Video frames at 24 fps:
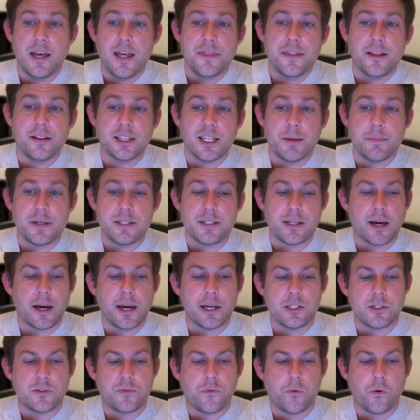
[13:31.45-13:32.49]
the
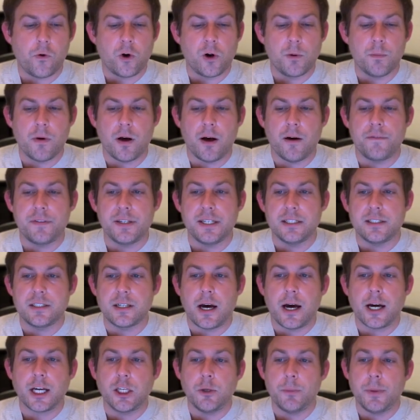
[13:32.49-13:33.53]
lemmatized form of the
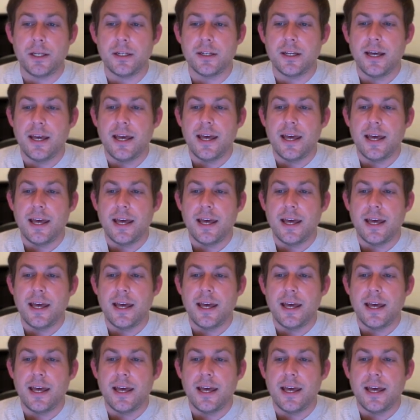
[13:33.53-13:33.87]
document,